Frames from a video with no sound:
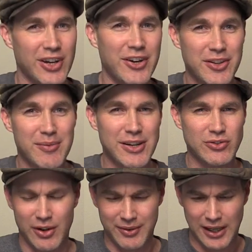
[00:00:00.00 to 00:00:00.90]
I heard the
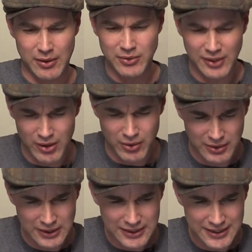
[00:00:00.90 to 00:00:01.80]
metronome again. It was like, oh,
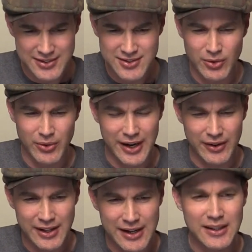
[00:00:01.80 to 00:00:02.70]
it is still there.
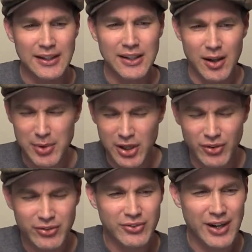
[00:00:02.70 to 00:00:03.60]
And then I'd be
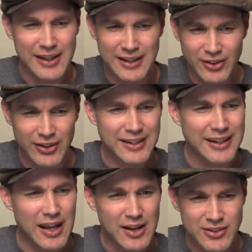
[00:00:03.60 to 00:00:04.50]
concentrating on it
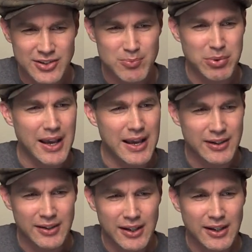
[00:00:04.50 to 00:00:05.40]
again and just playing,
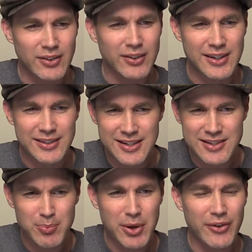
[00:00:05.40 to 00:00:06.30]
and it would
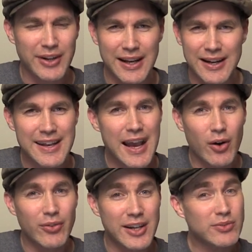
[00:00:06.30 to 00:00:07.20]
disappear again. And
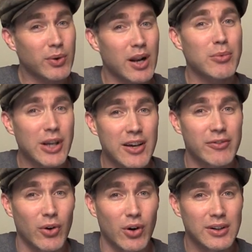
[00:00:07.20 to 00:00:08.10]
now that's what I'm looking
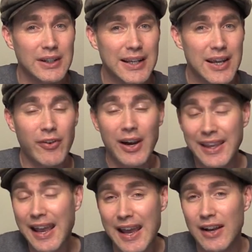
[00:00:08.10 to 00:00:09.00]
for. If I
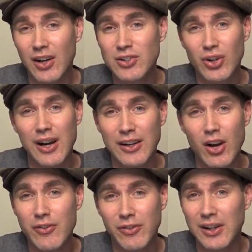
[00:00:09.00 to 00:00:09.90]
can, I'd try and
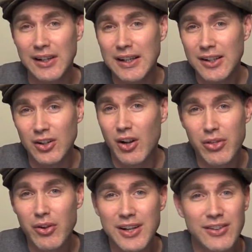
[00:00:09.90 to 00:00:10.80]
go for, you know,
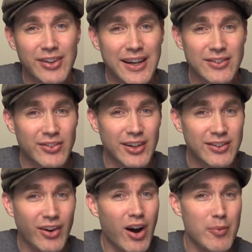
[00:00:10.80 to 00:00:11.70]
30 seconds at a
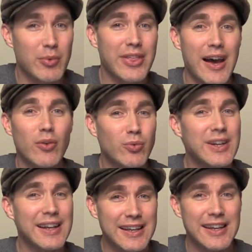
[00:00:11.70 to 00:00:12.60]
time without
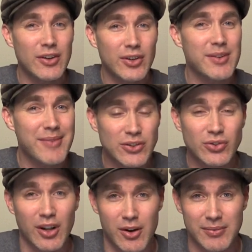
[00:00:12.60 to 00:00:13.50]
really hearing the
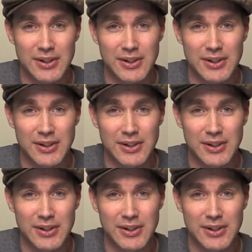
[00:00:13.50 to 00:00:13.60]
metronome.